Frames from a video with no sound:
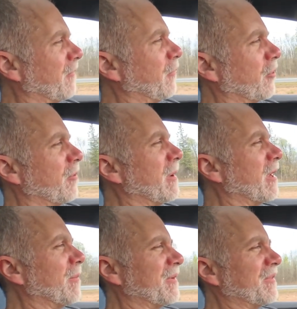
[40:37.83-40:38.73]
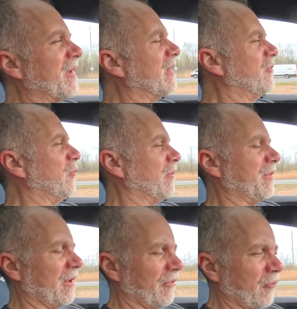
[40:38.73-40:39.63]
If you're going to make a mistake, do
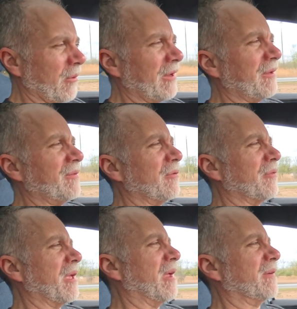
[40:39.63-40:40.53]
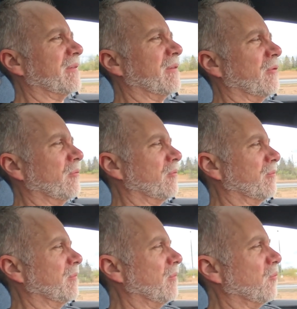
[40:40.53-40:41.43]
it the other way, so that, you know,
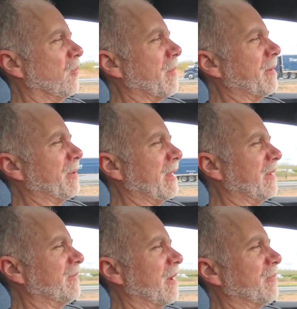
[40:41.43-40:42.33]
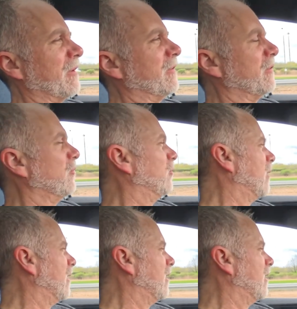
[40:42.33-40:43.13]
we might be tempted to